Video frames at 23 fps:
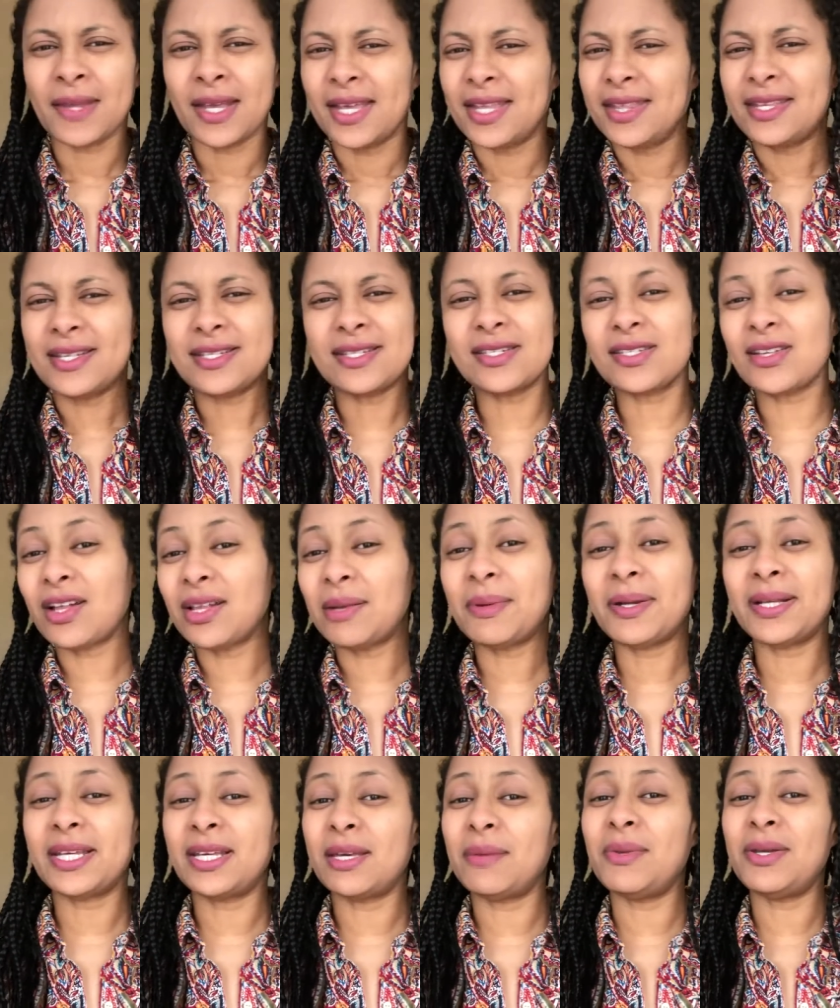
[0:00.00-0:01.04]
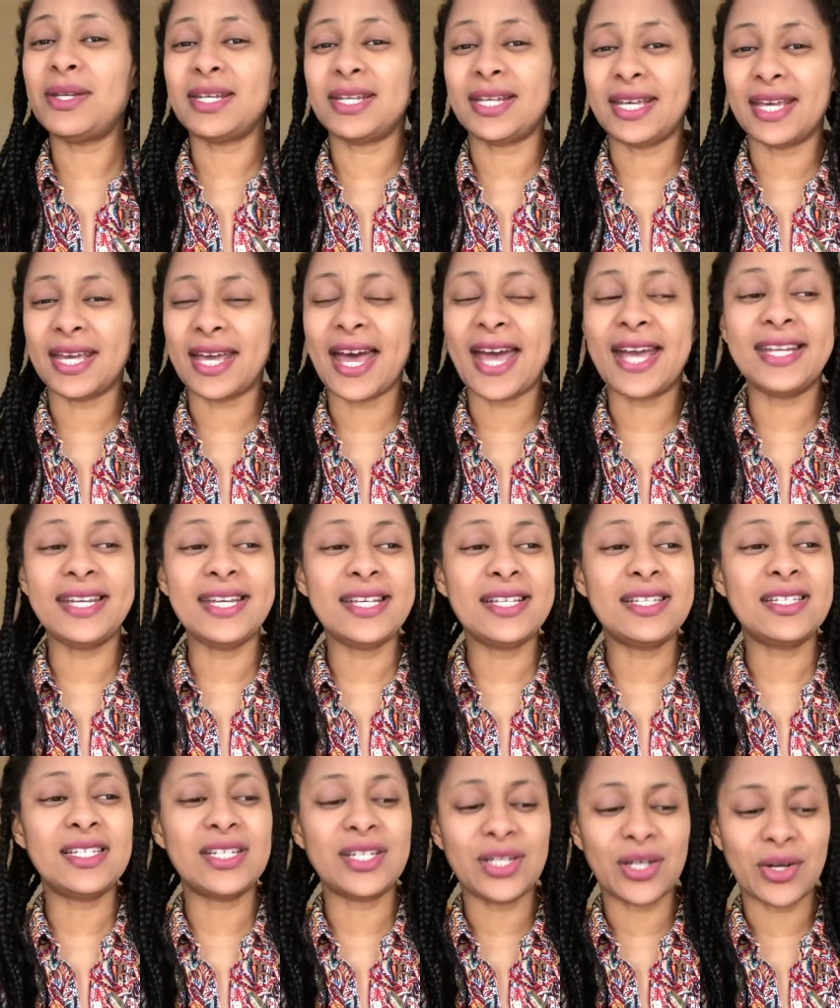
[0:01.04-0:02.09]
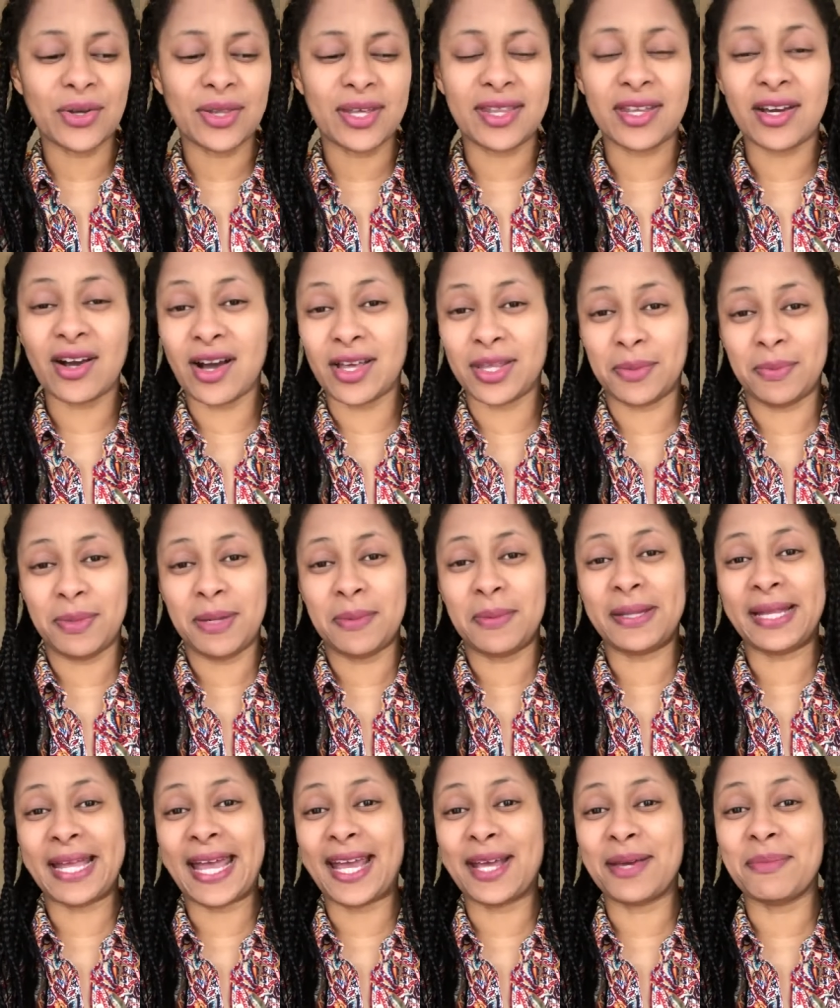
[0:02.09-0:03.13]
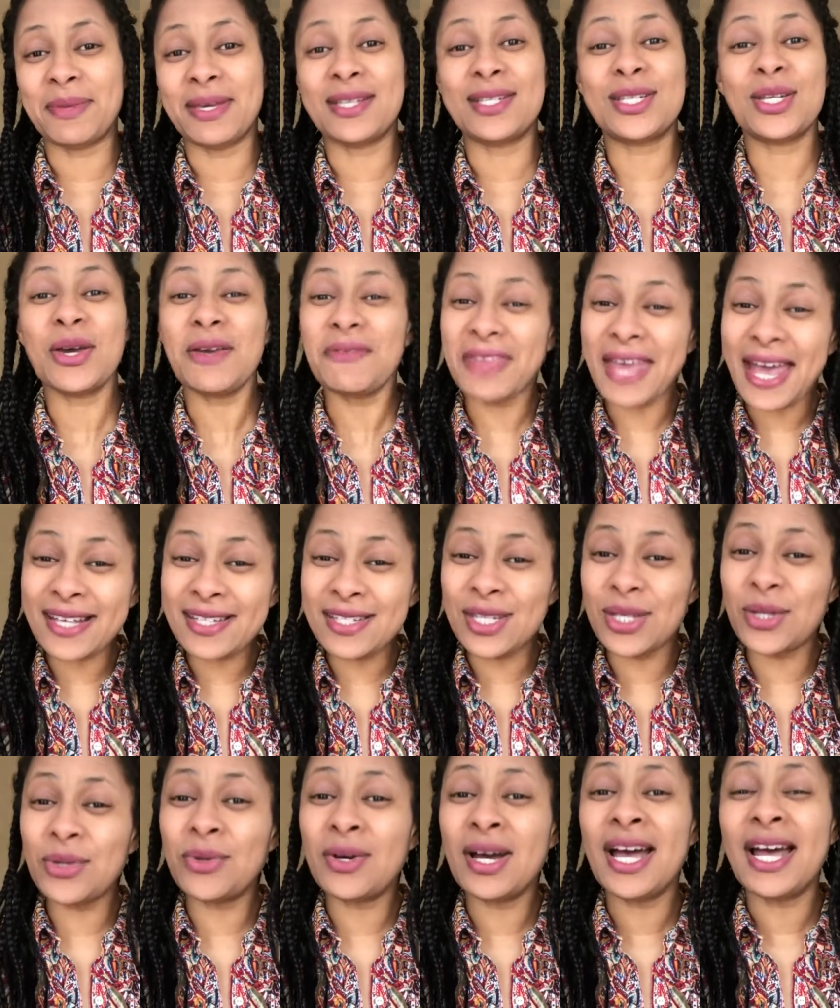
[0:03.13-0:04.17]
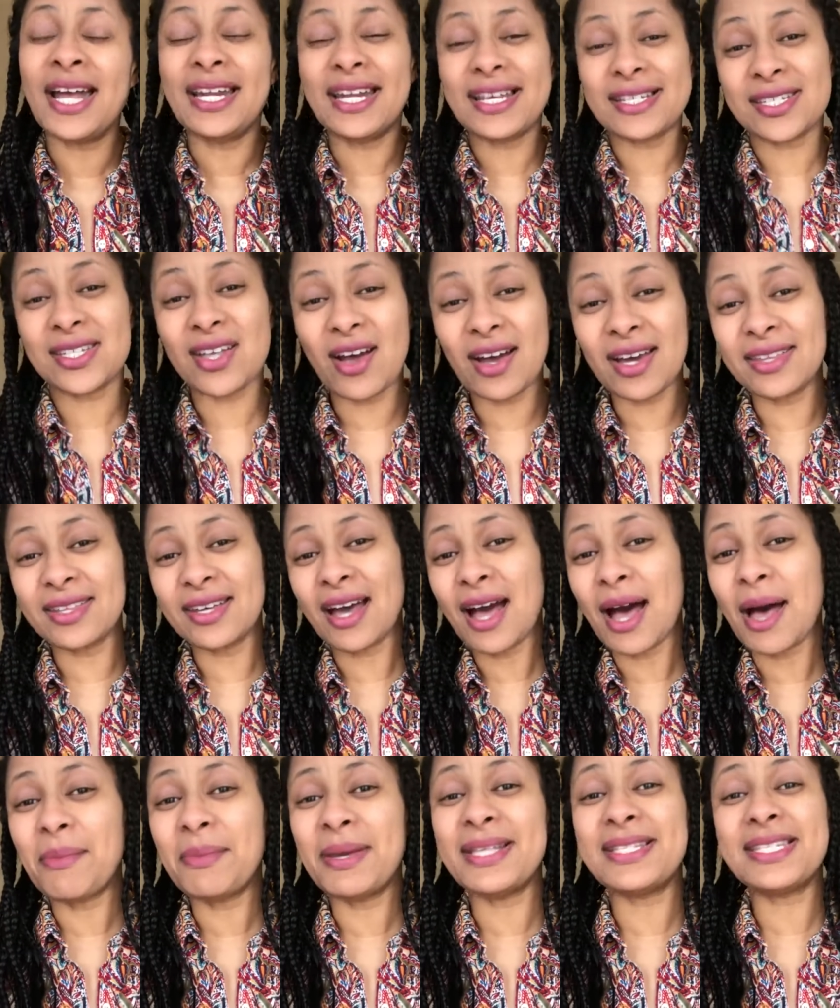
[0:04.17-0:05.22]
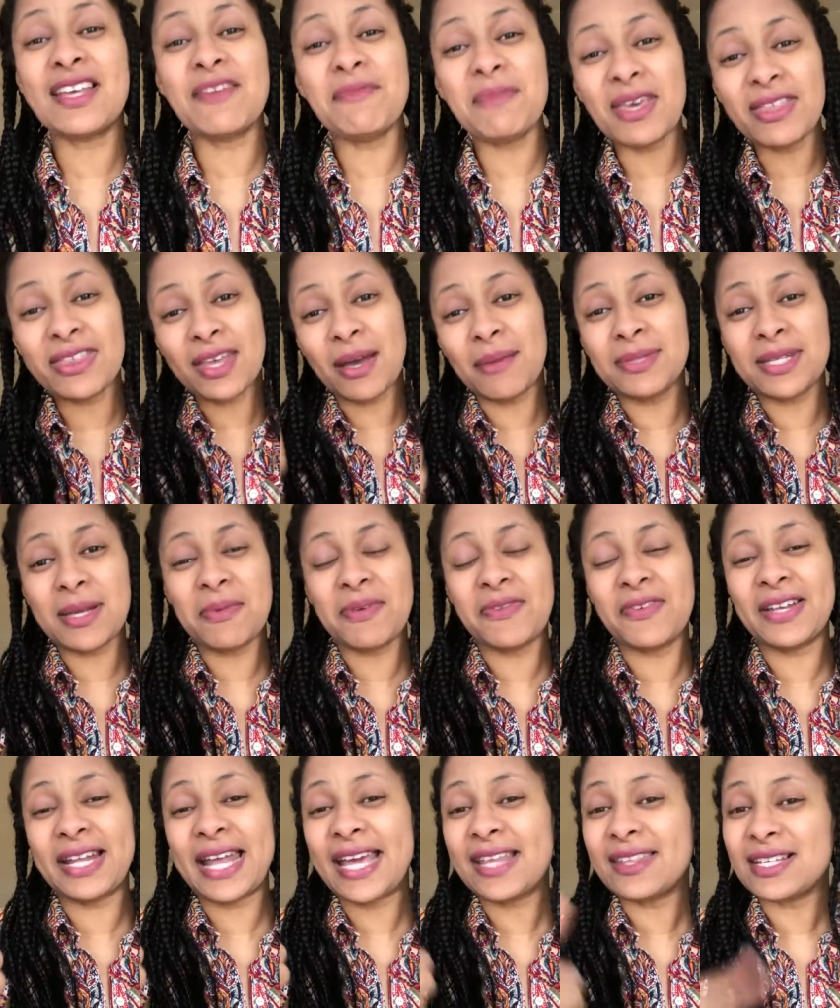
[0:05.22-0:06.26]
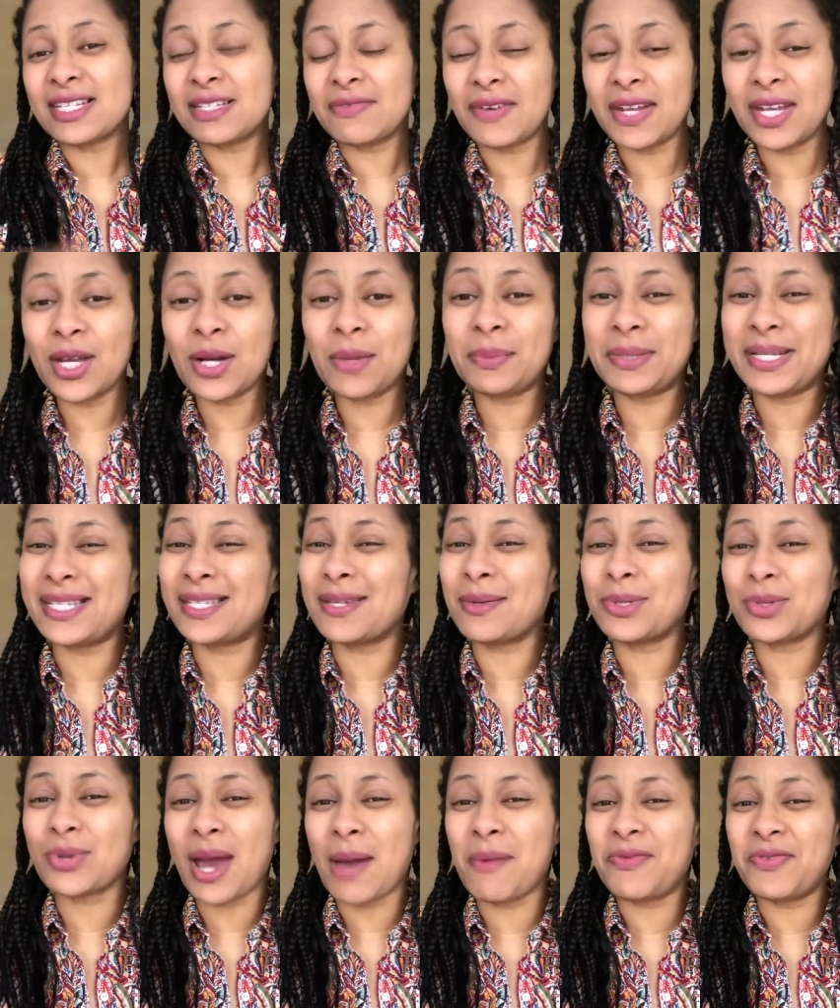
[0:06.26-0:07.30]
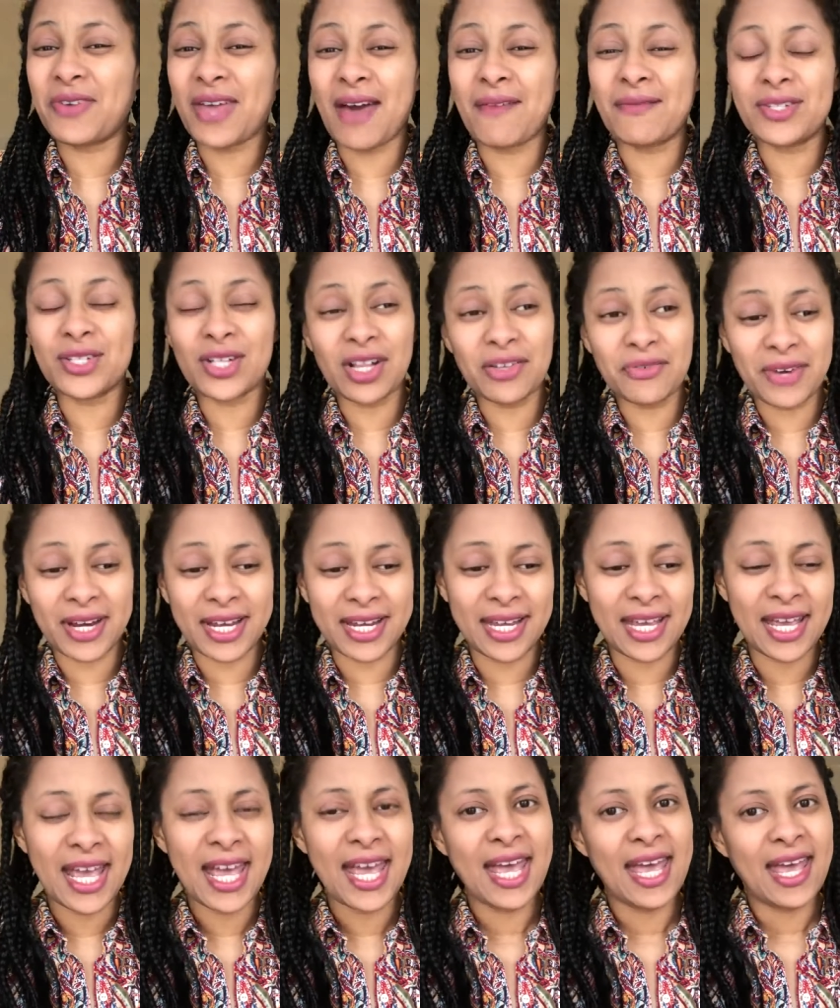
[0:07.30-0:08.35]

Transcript: This is all about community. I need to know that there are other people like me. So if that's you, let's talk in the comments. Give me a thumbs up if you like this video. Please subscribe if you haven't already.